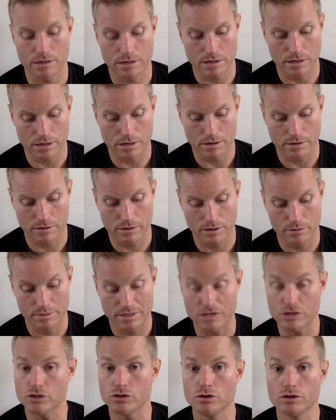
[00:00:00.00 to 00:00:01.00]
going to be
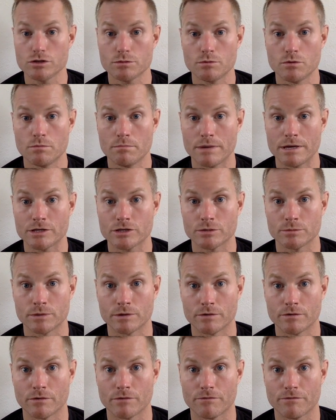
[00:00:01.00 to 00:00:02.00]
a suitable
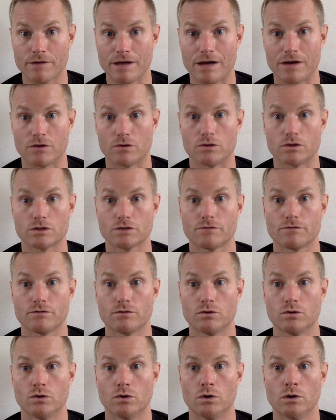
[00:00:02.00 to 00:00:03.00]
measurement of fat loss
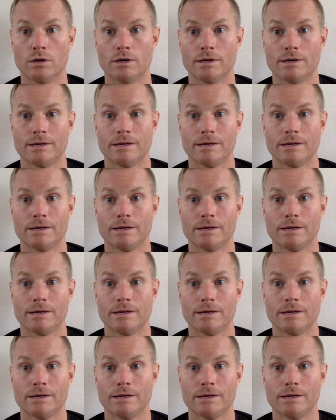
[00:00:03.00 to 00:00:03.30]
for